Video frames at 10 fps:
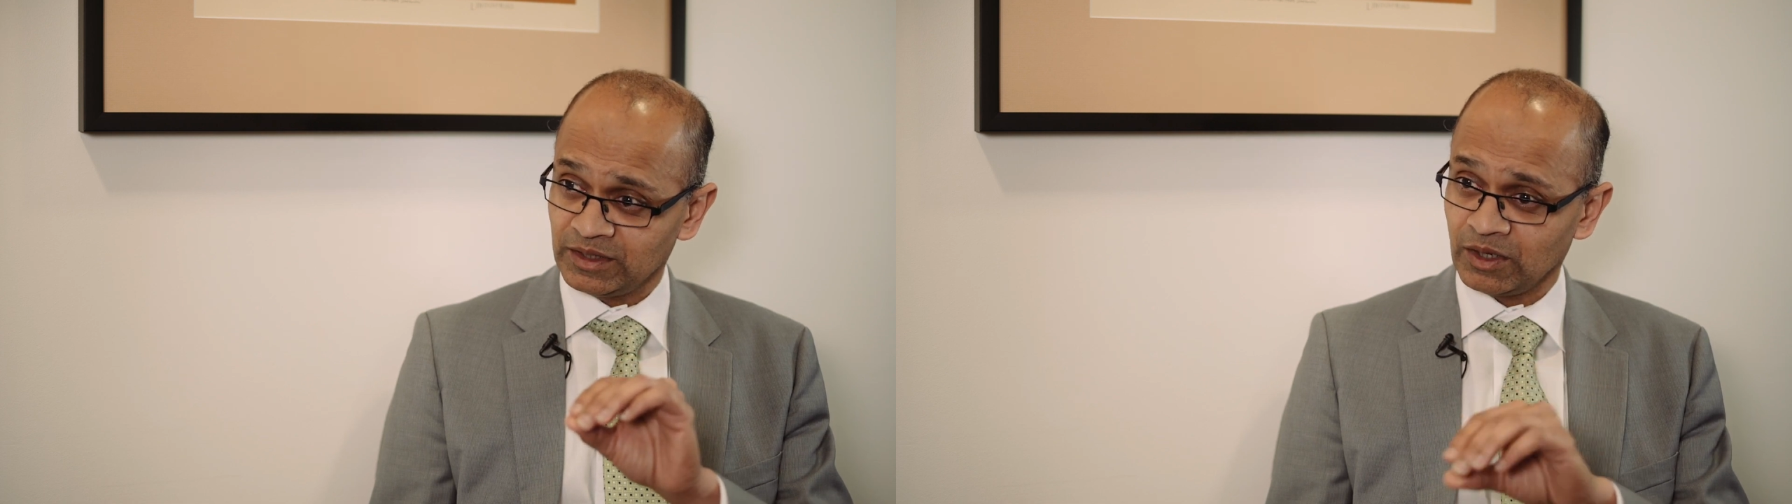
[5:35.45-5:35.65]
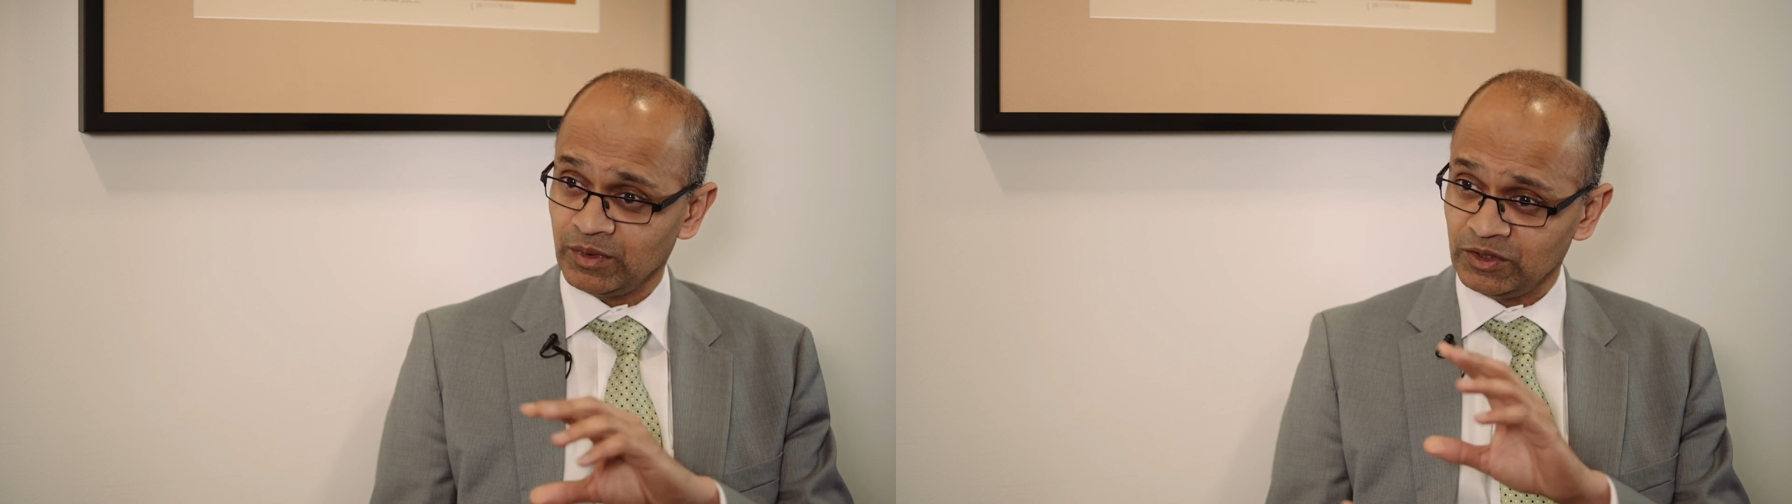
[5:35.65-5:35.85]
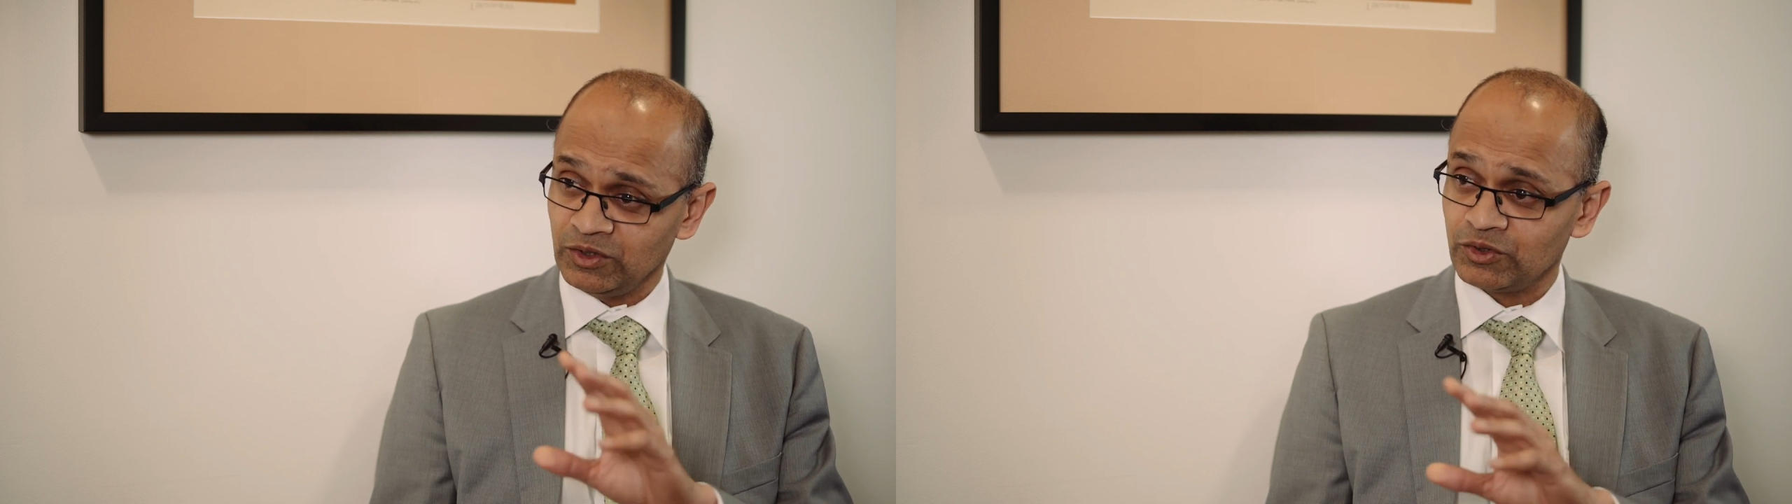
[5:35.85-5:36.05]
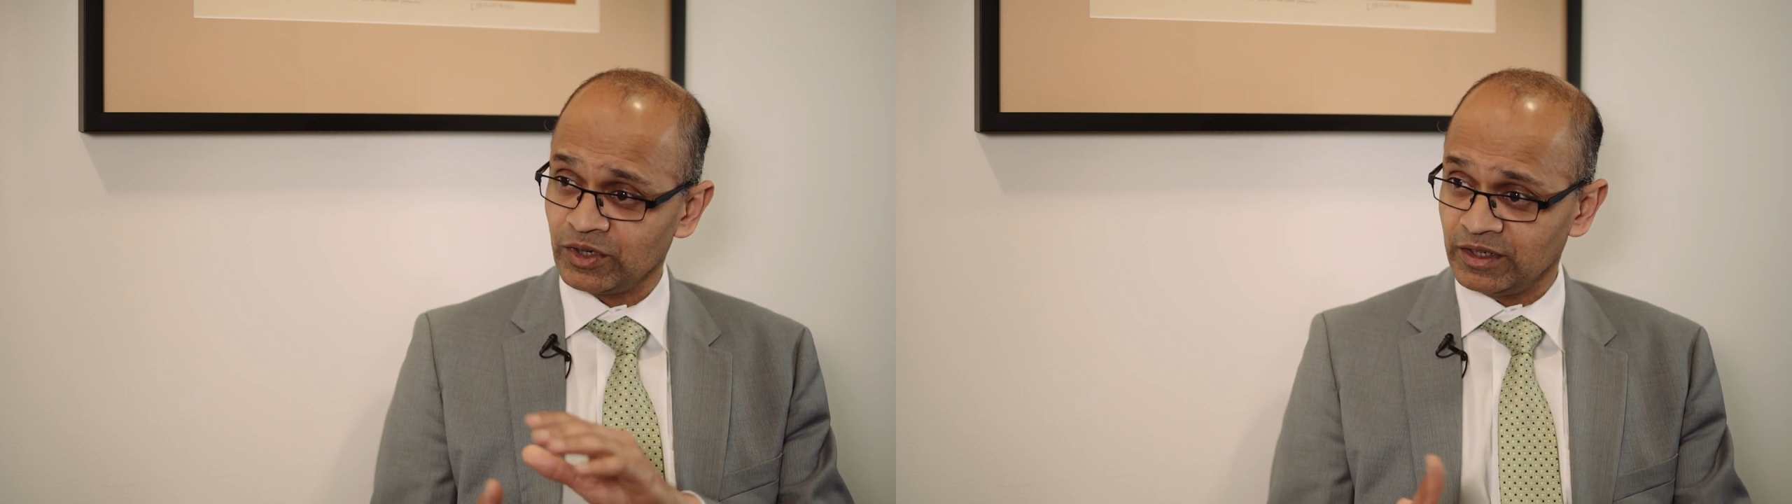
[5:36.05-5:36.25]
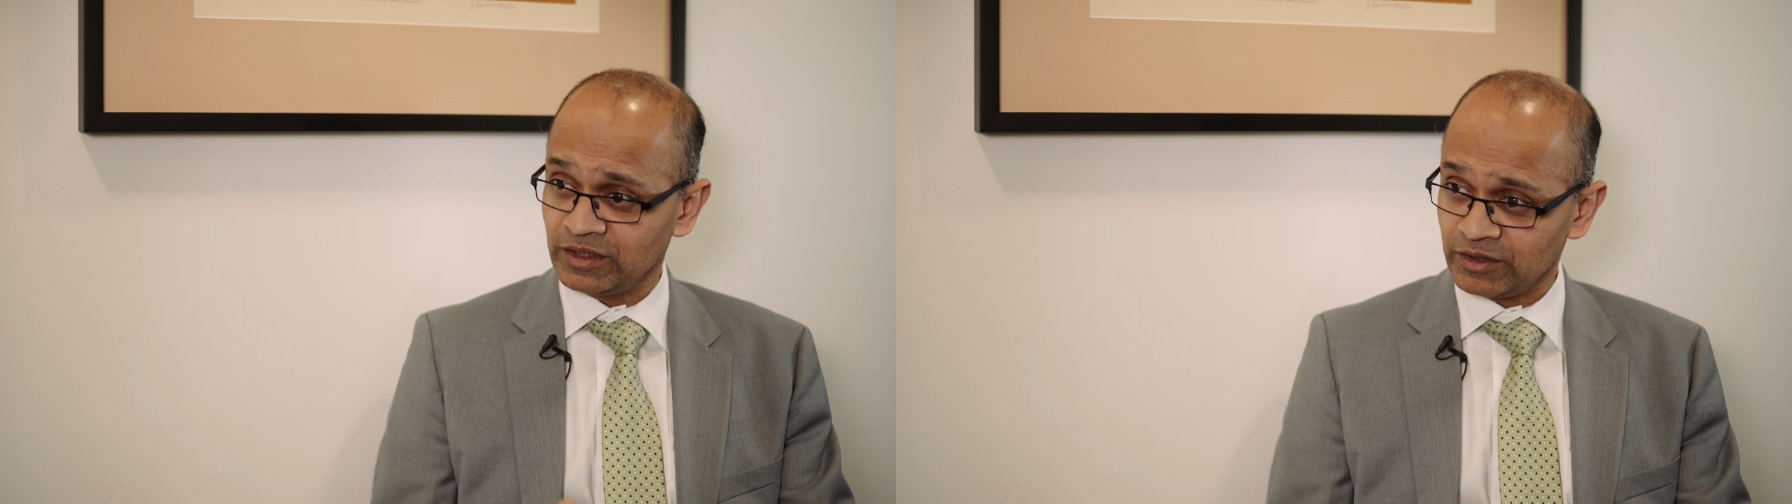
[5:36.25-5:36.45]
so we do
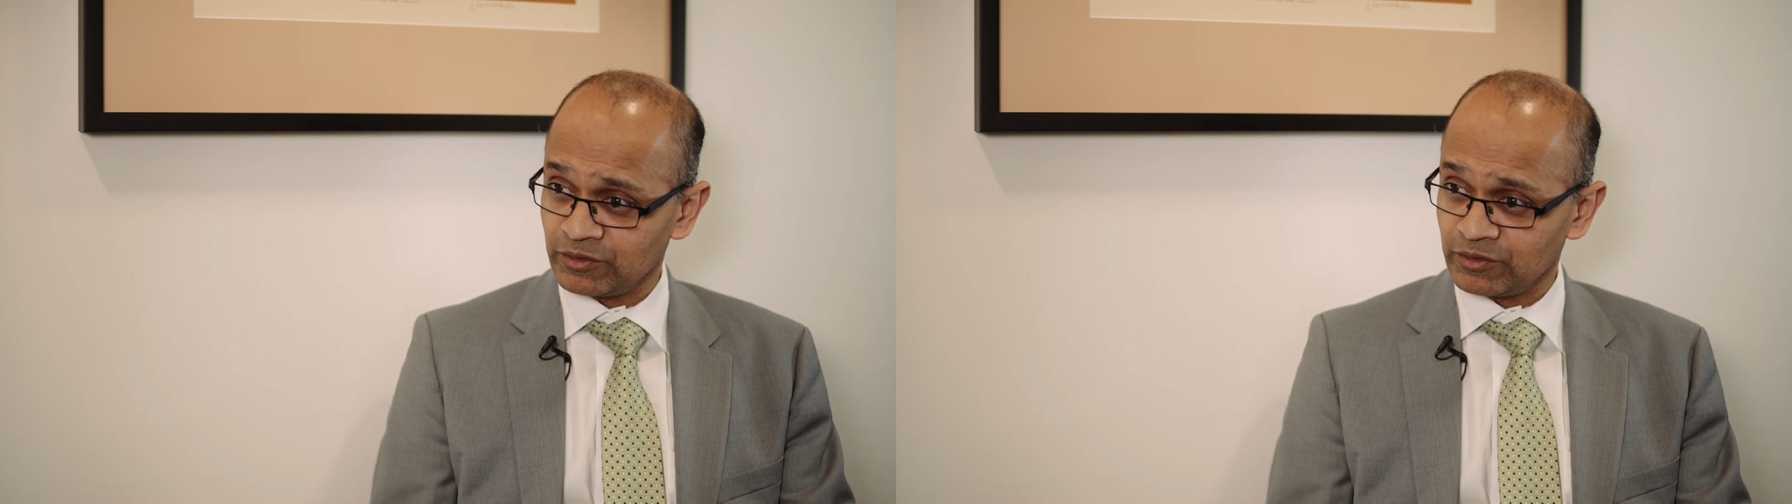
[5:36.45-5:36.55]
treat it